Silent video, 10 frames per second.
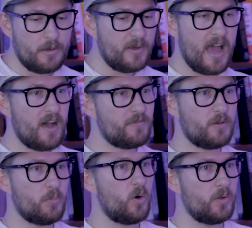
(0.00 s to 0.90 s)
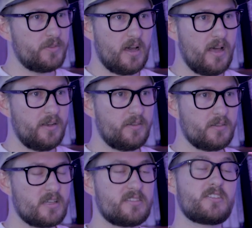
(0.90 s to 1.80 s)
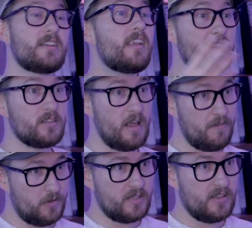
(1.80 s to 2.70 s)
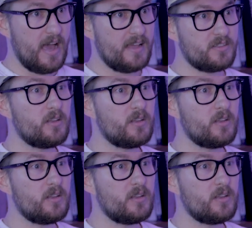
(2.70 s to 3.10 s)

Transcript: we have our mold done, because there's another level to that.